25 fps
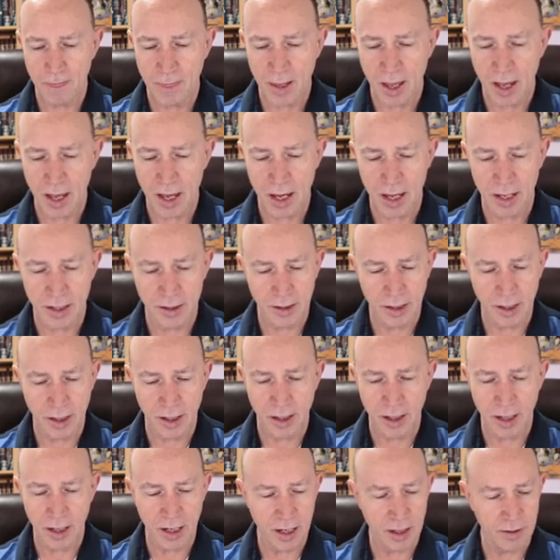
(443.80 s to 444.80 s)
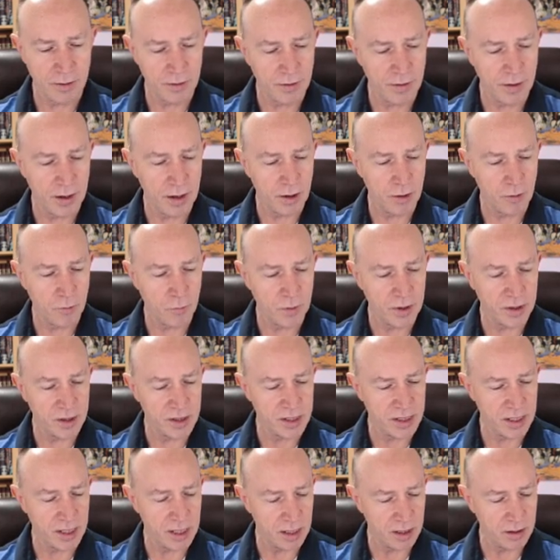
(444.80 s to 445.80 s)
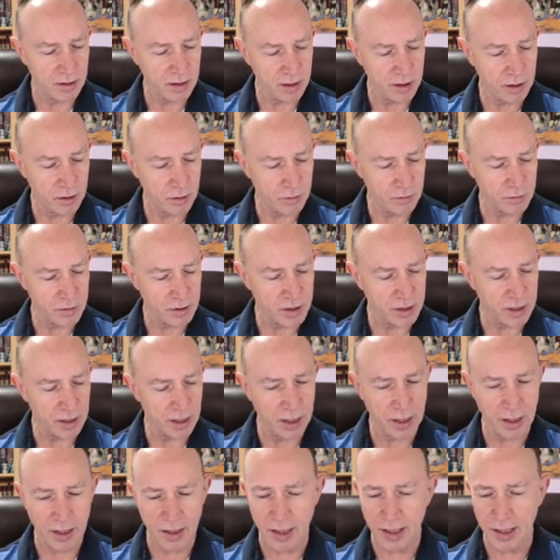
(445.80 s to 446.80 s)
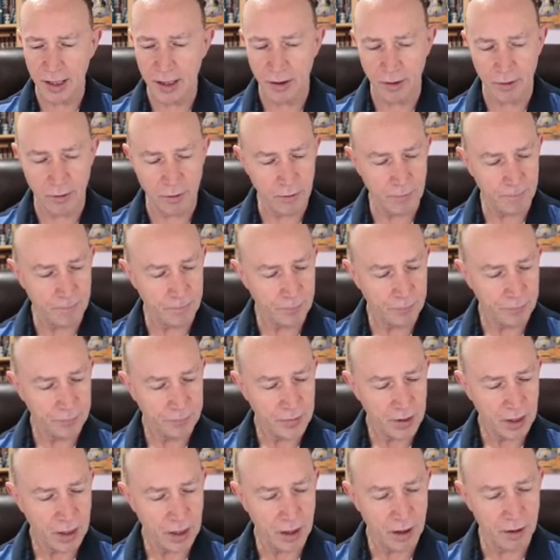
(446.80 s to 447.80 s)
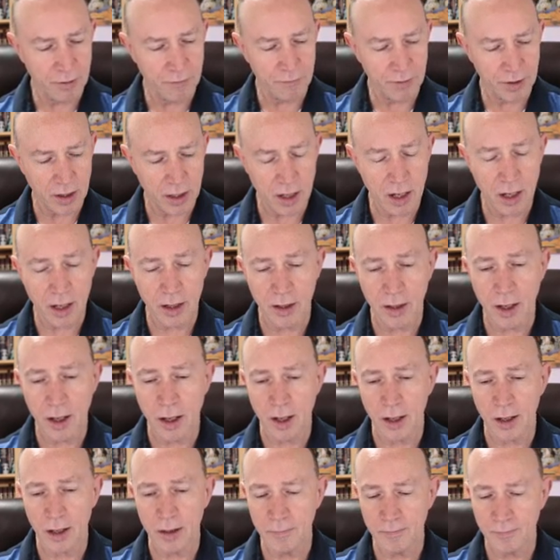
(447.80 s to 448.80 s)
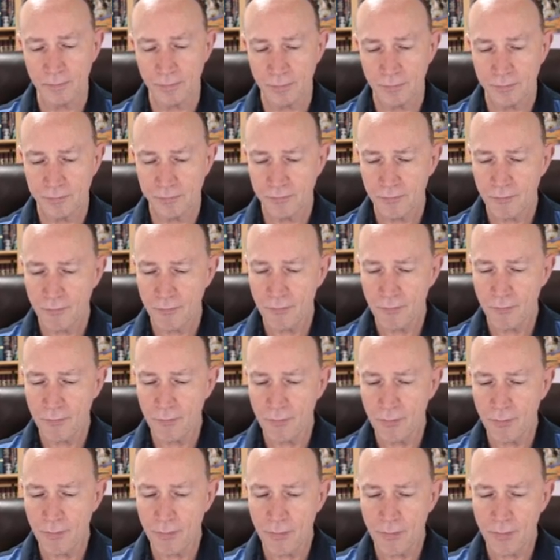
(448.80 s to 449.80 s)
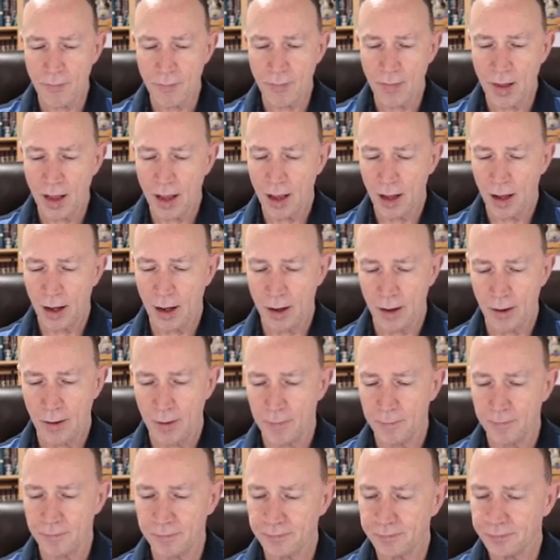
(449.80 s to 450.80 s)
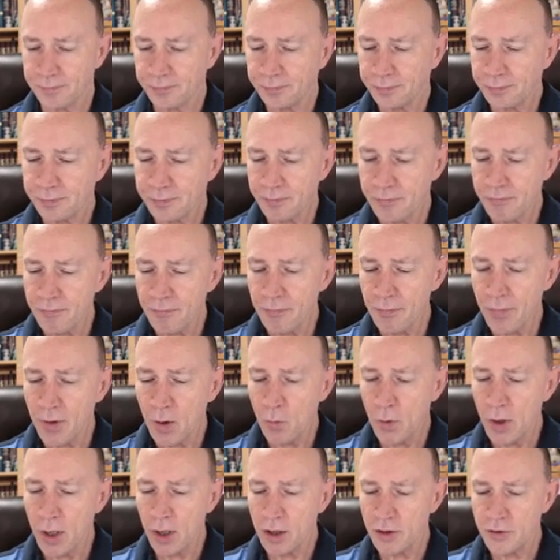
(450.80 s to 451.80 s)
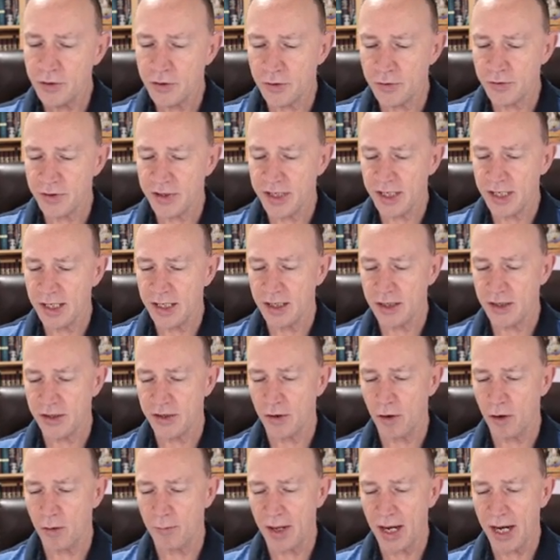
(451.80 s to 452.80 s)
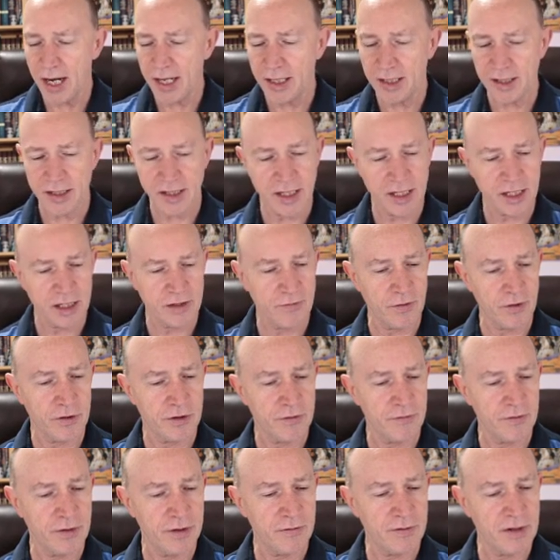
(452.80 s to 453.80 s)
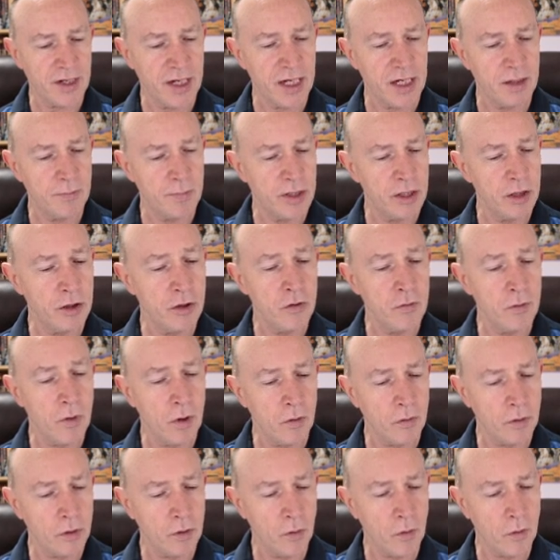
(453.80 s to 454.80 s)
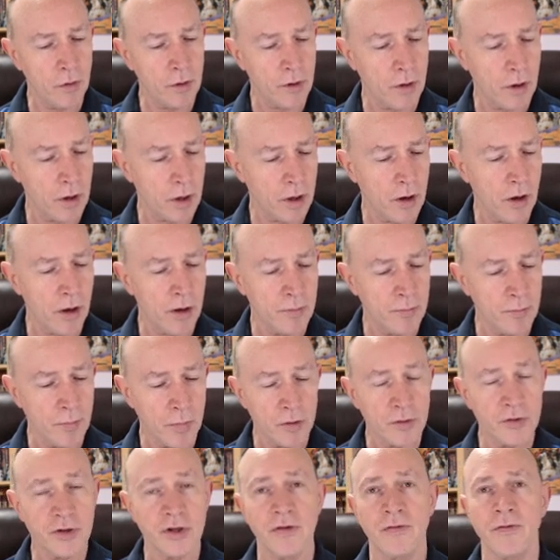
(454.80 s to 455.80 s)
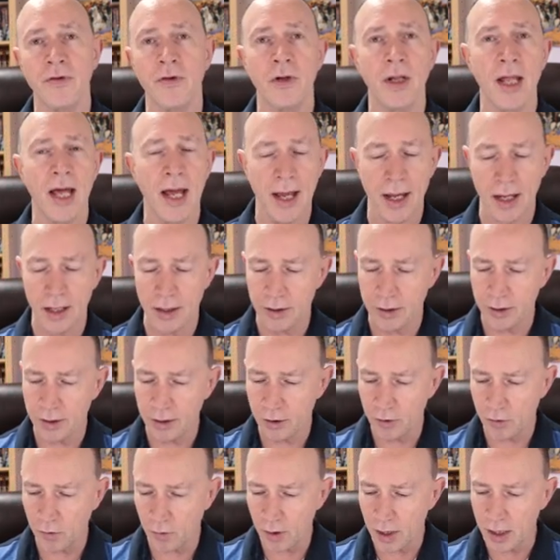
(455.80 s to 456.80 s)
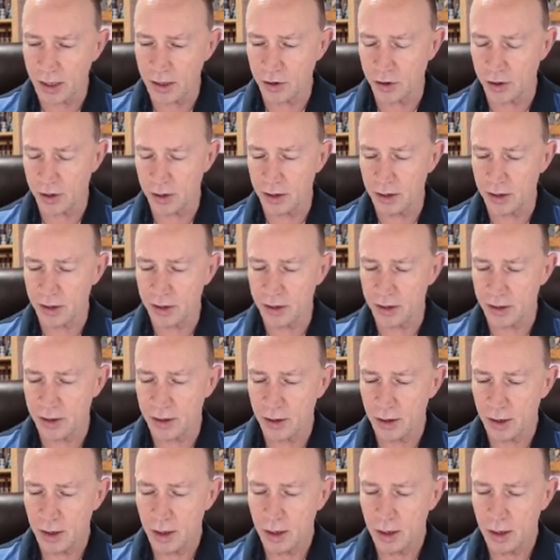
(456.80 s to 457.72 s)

And, uh, and there we see the use uh, here of Hanan. Um, we also see Psalm 86, verse 15 But you, O Lord, are God merciful and gracious,